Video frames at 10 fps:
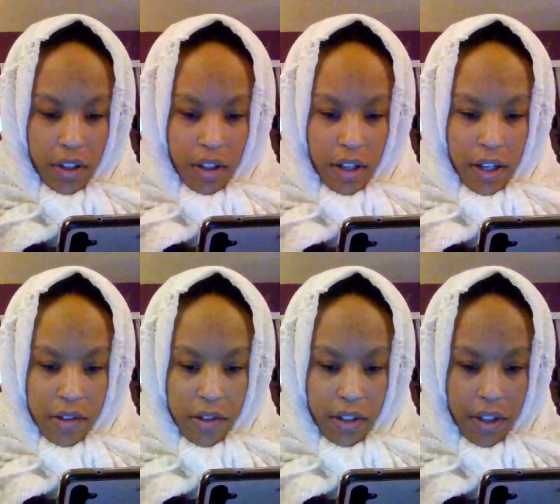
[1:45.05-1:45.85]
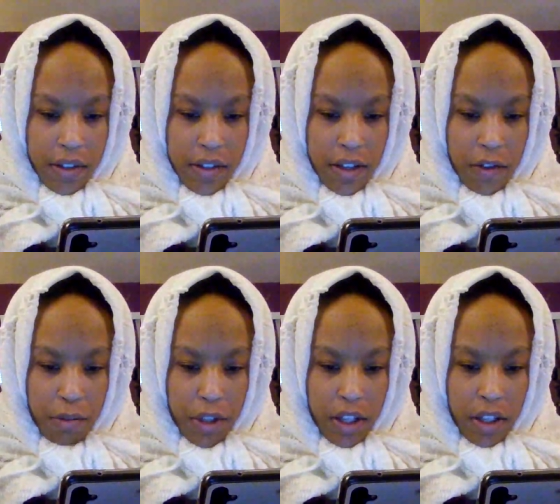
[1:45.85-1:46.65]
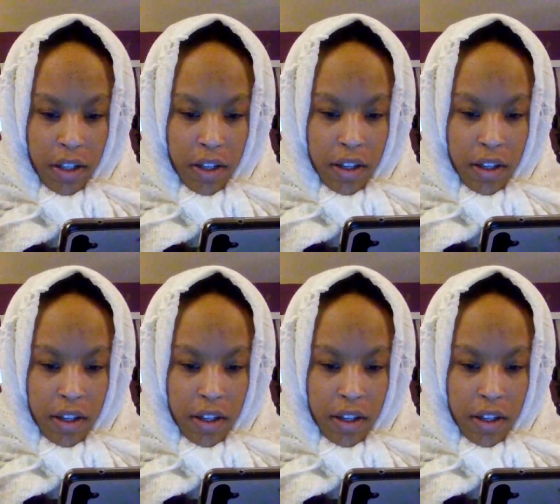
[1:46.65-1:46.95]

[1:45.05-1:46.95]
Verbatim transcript: then the guy's all like saving me,